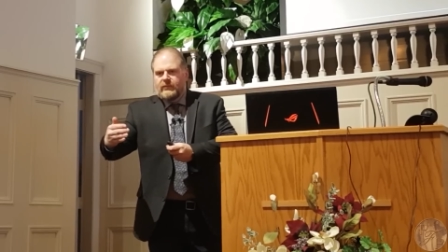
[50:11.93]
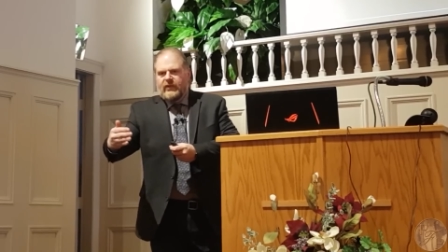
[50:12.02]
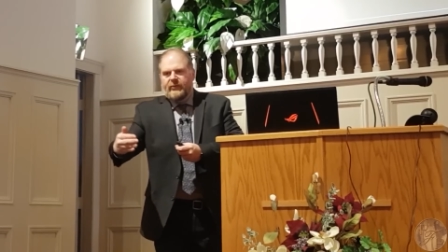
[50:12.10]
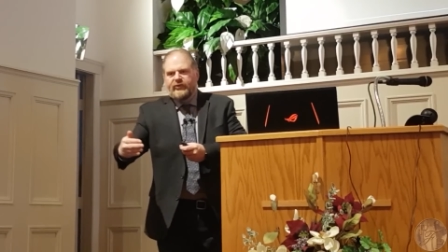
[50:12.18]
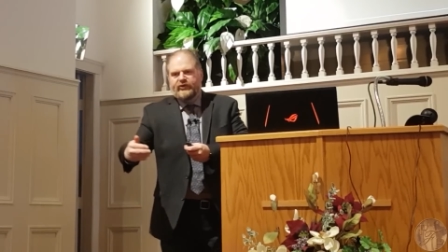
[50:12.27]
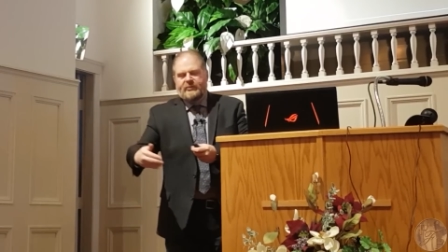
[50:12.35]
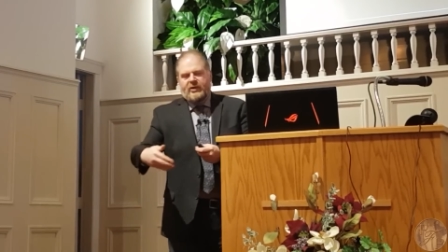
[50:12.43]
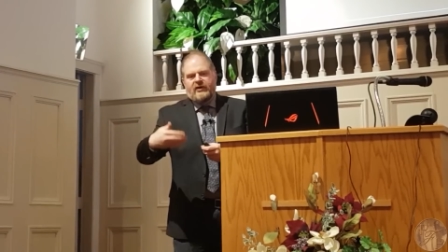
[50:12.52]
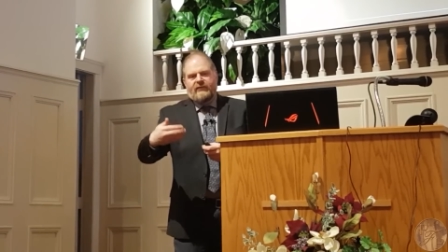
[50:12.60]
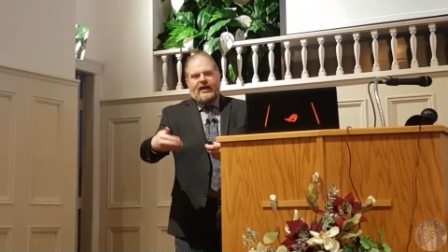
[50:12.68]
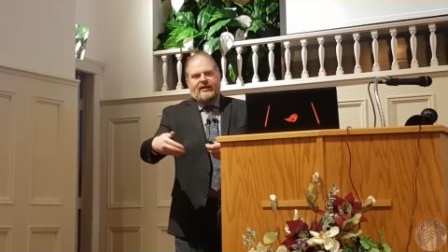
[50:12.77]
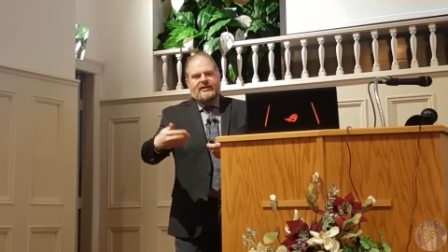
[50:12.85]
The spirit
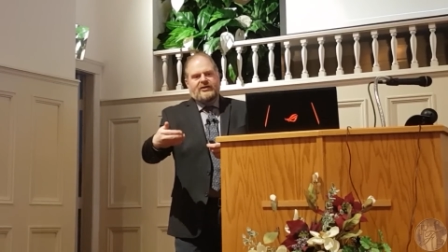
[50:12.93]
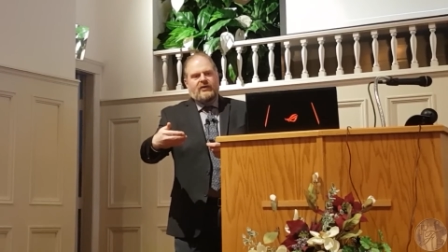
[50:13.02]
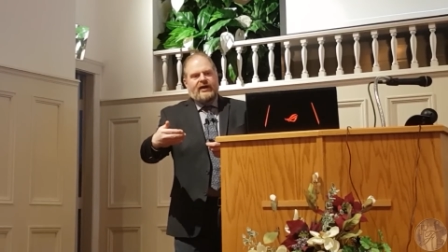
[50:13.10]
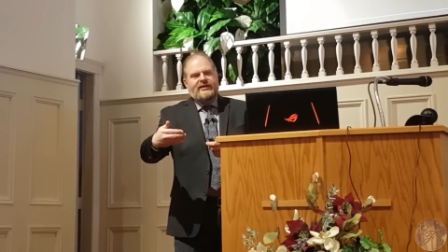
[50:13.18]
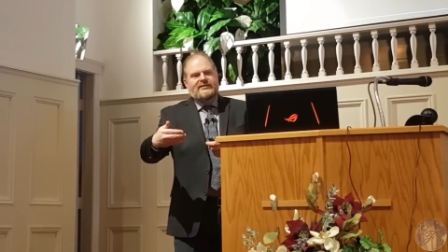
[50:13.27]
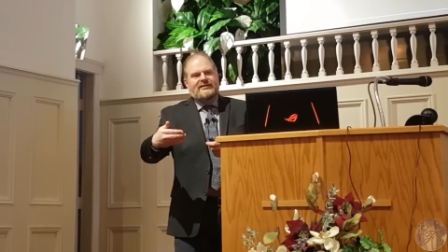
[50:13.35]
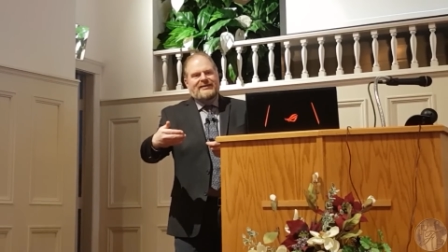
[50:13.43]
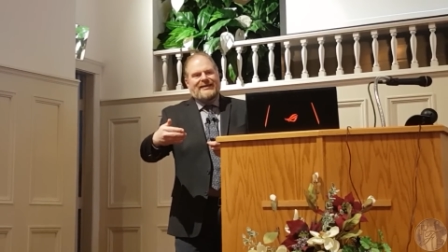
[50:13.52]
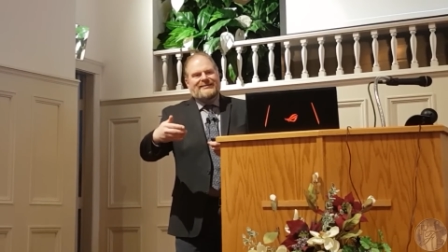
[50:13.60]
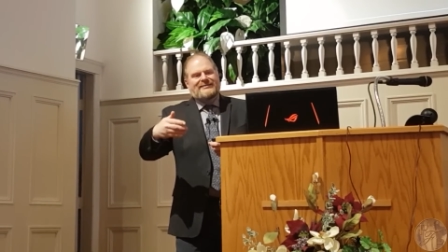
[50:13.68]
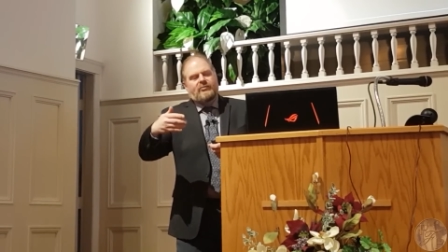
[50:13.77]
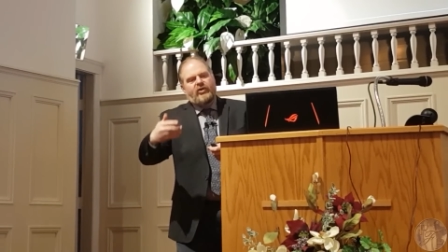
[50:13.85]
of Antichrist
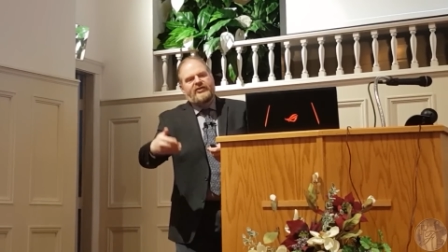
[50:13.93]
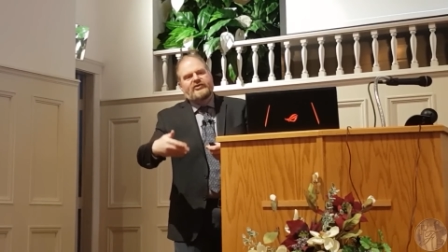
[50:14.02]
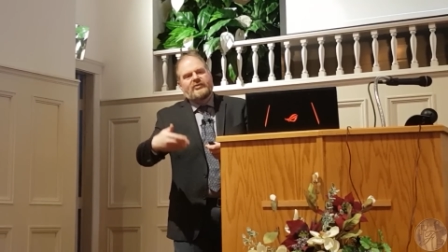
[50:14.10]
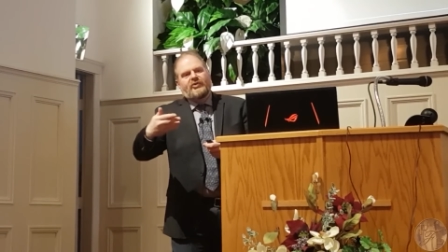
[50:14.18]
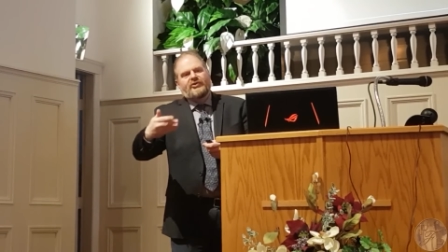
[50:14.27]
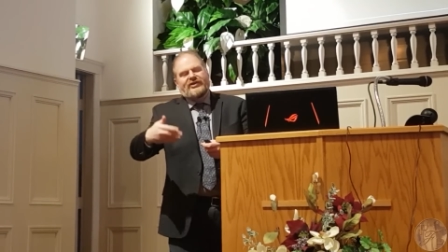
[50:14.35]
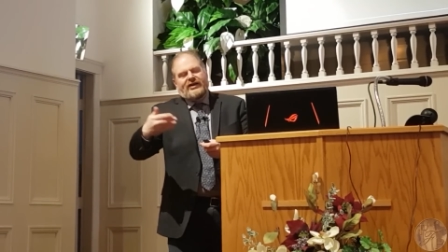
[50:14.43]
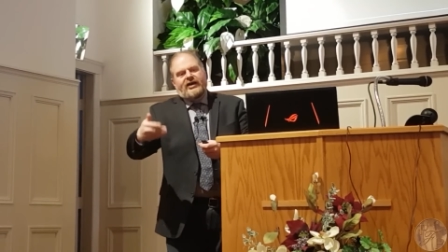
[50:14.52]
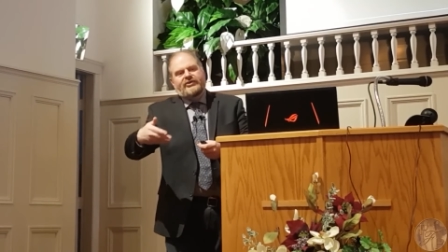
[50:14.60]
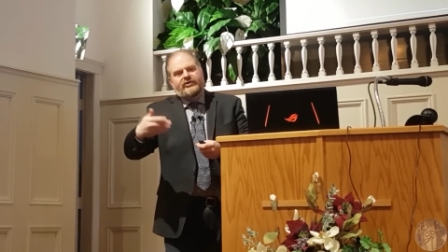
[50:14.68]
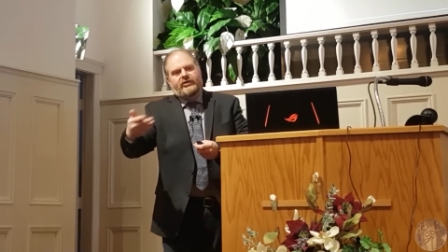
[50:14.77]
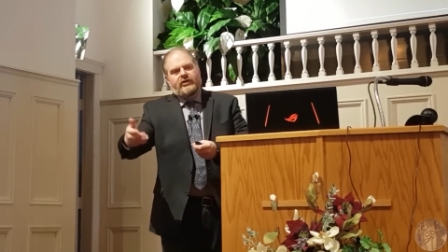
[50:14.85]
is the principles that
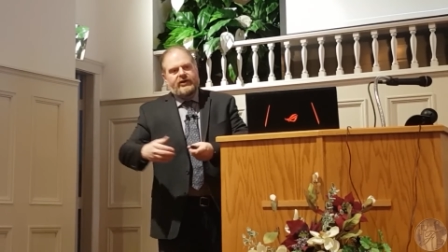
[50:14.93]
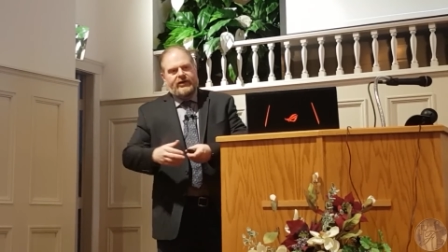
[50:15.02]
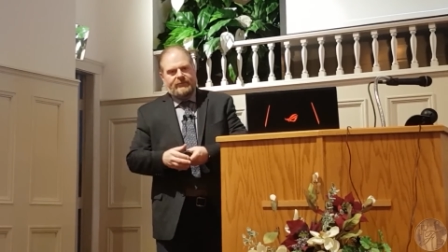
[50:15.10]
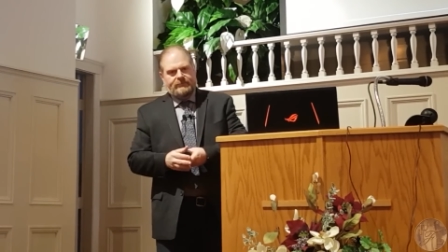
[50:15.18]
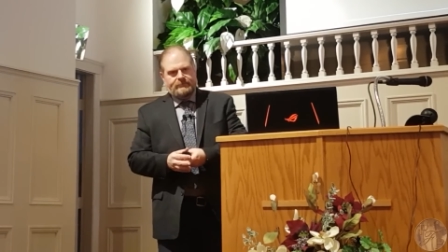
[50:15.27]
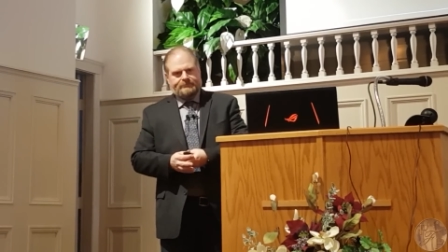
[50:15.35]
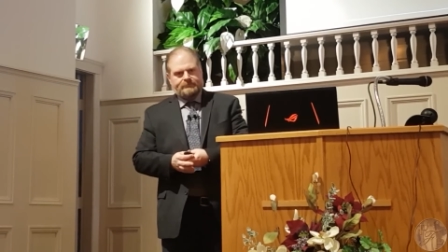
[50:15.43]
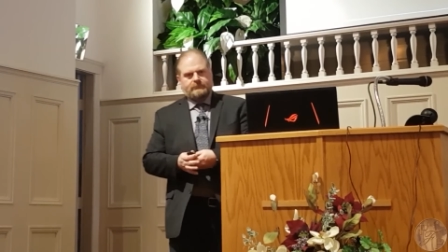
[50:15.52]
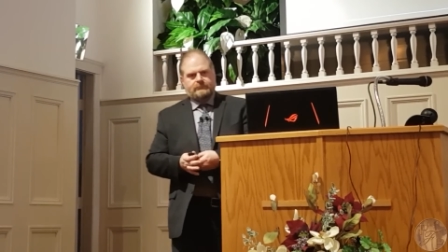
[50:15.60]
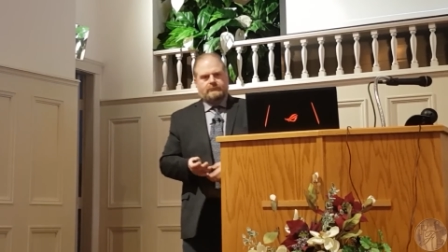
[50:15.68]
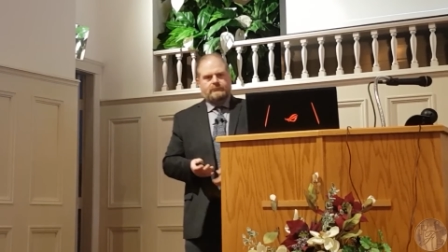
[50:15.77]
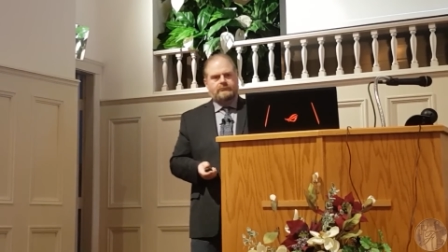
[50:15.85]
undergird it.
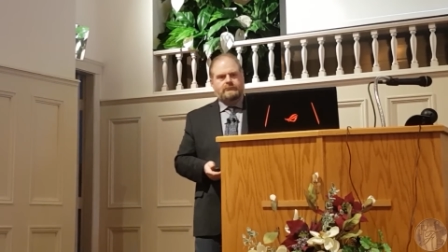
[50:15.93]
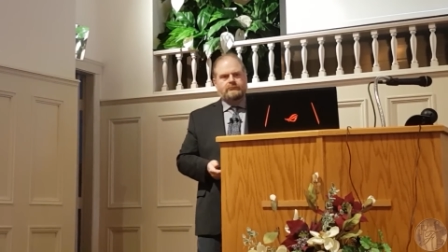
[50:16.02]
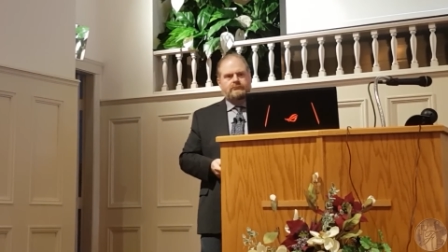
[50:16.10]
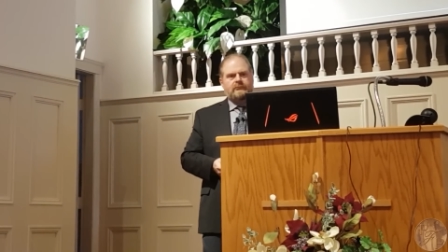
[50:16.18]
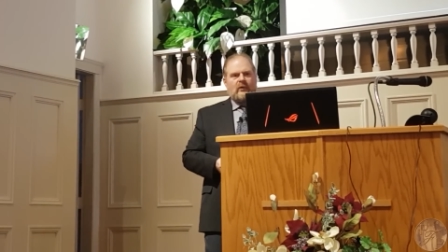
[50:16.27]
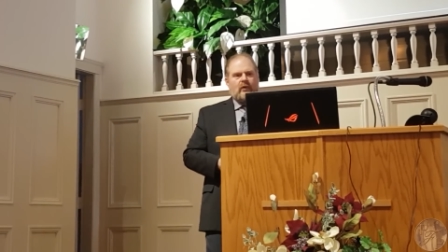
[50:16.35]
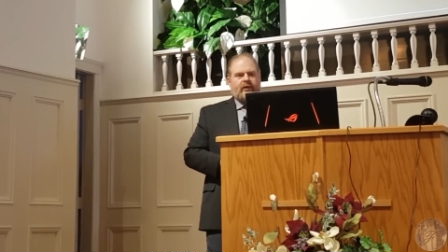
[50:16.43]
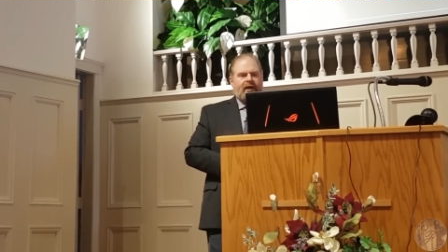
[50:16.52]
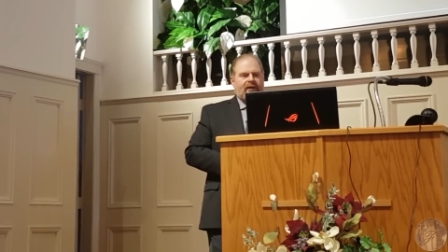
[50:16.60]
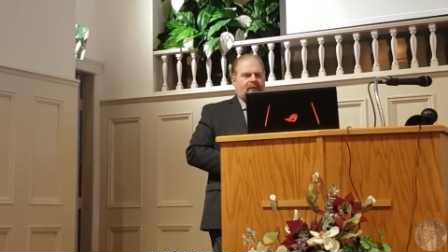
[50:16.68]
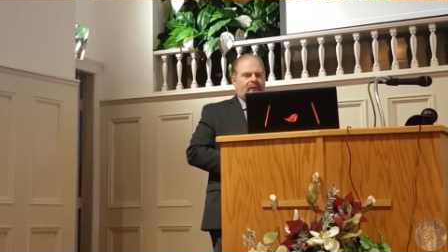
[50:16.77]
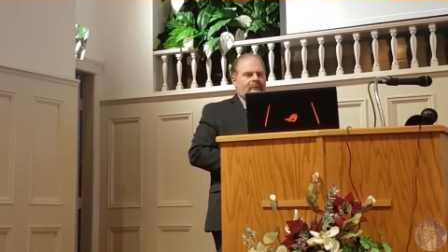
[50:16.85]

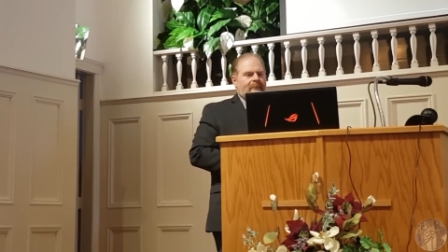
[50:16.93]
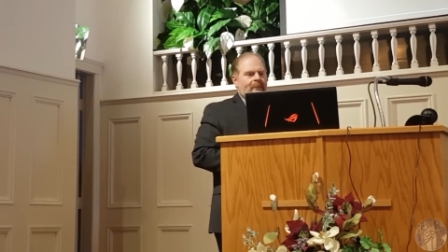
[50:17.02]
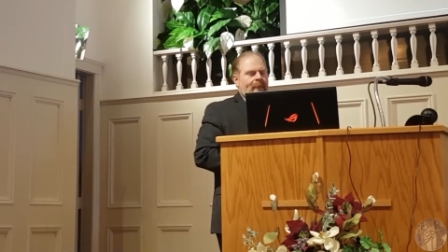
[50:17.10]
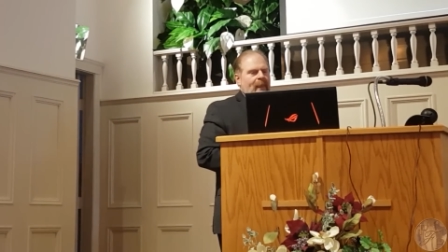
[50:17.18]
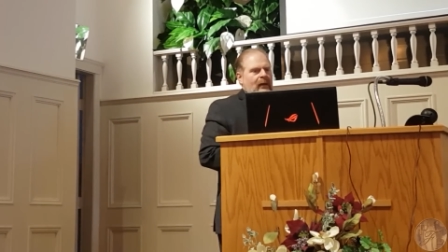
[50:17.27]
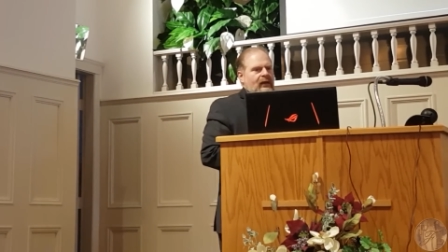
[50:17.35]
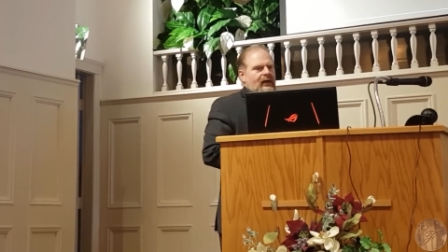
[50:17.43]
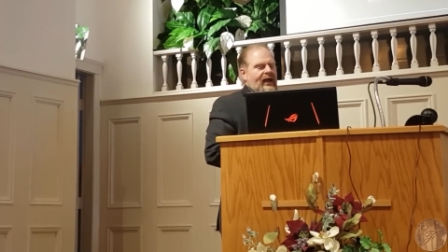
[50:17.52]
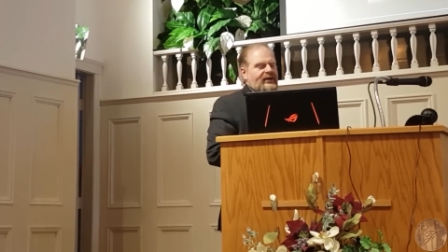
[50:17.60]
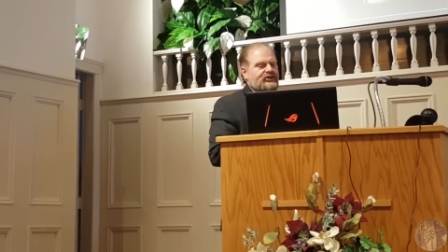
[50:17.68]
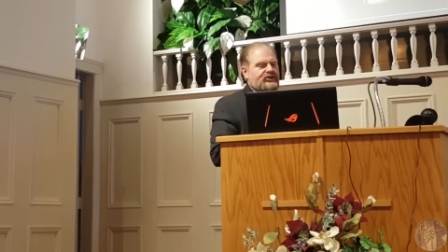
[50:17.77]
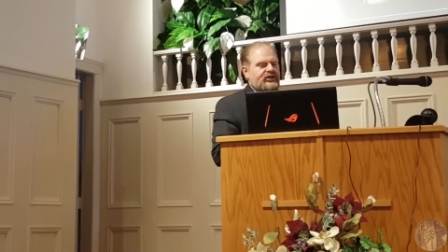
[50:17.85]
Okay?
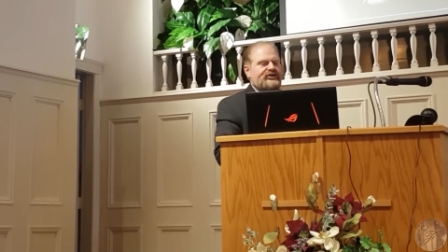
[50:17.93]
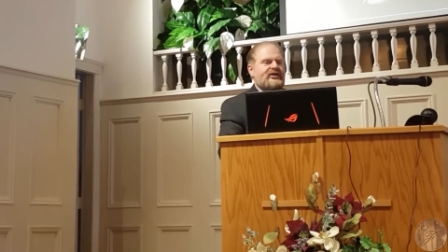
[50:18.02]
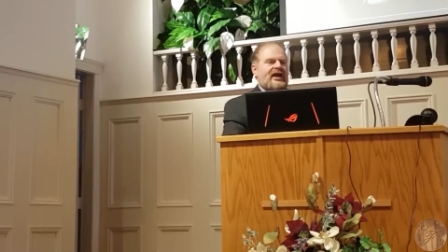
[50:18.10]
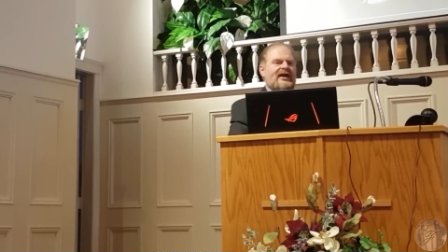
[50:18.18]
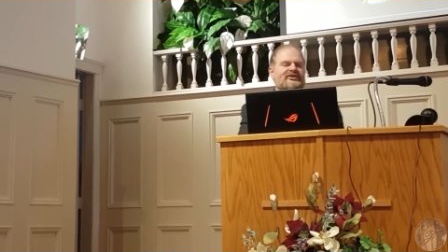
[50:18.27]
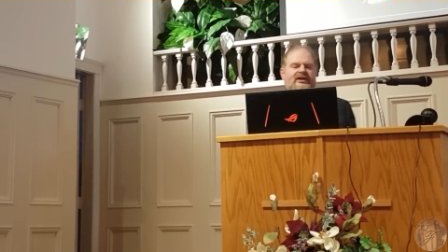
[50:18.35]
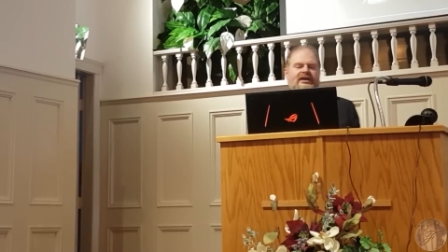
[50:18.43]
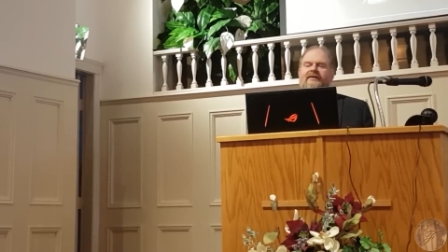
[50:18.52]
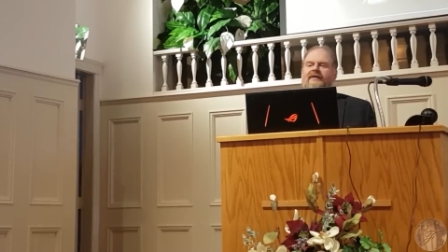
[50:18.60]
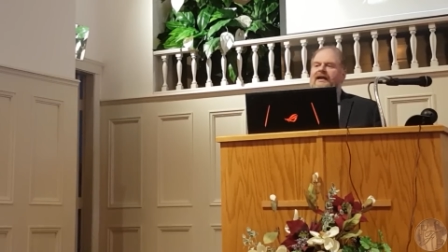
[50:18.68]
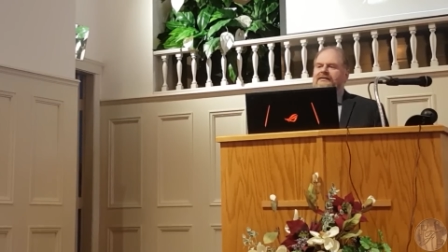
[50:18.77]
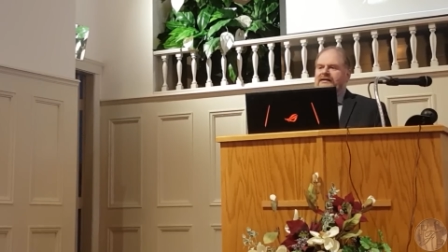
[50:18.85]
And just as
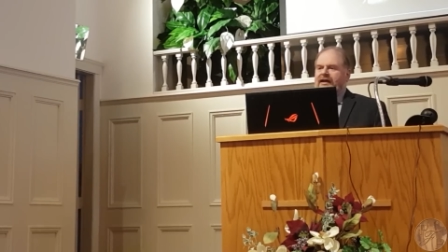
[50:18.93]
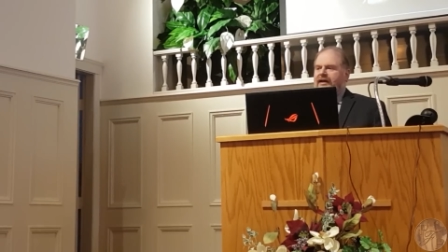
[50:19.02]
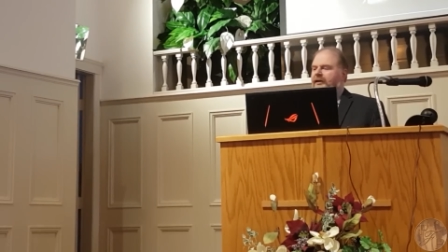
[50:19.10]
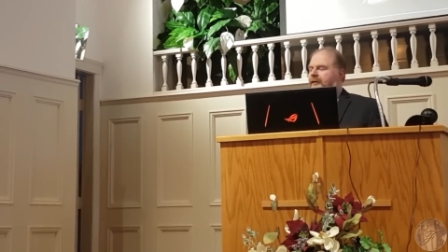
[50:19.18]
in that day,